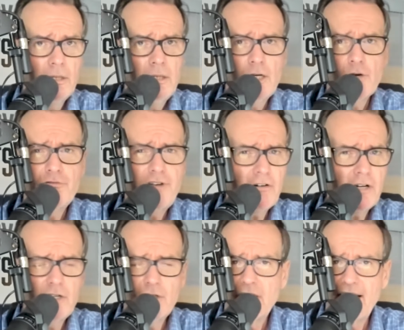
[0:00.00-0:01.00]
you know, very
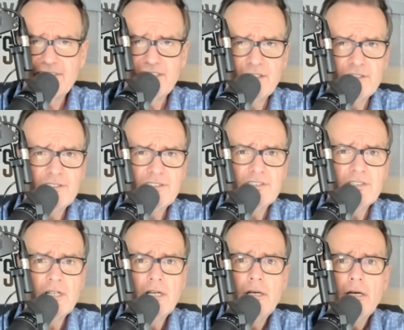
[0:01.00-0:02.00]
good lessons
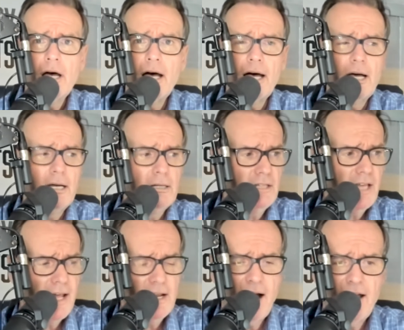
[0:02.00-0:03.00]

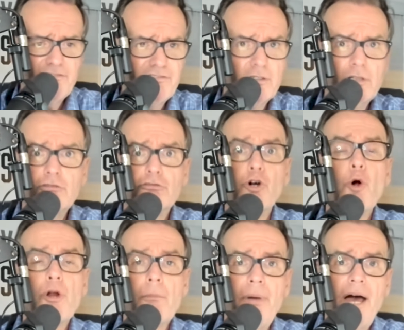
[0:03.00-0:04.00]
that I've
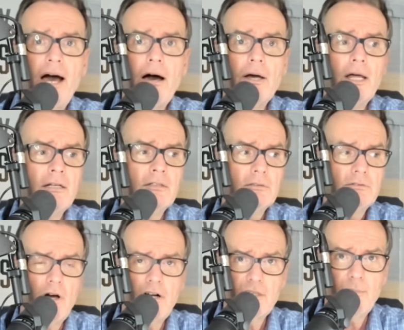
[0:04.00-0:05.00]
wrote about and
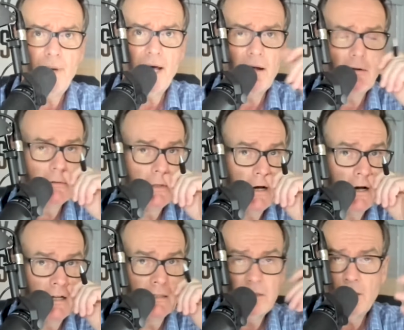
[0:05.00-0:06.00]
talked about
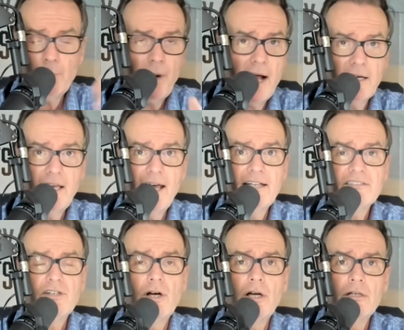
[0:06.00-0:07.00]
on, you know,
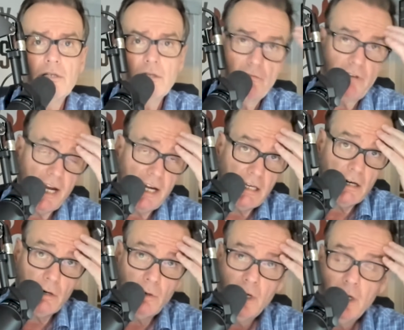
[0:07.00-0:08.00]
podcasts, on the
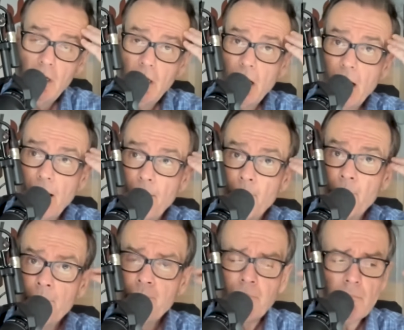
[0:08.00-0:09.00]
radio.
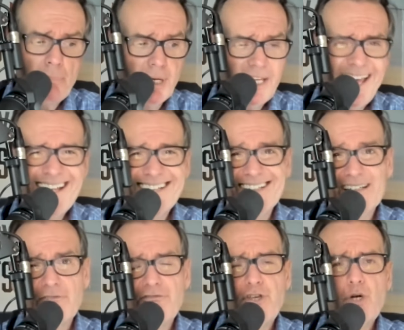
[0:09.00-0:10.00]
But again,
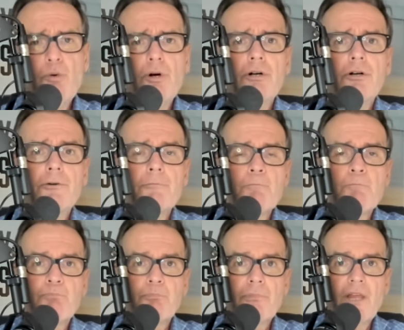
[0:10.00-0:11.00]
fewer
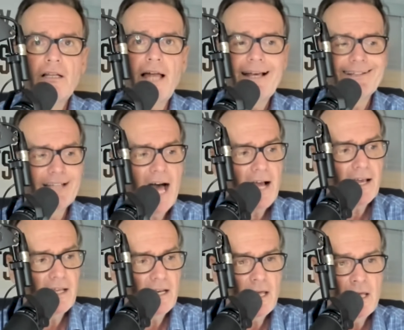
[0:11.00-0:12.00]
like lock
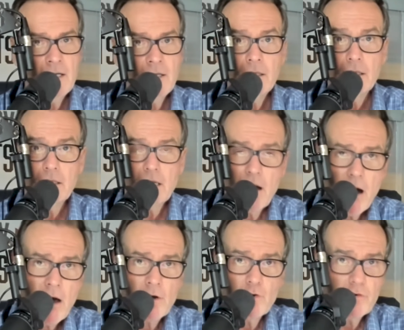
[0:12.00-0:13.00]
it in
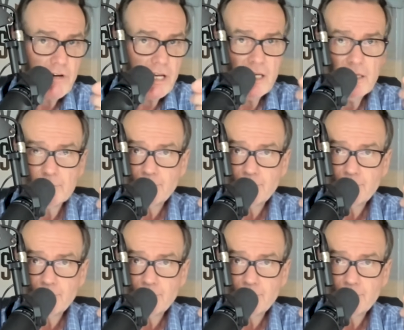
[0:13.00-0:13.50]
concrete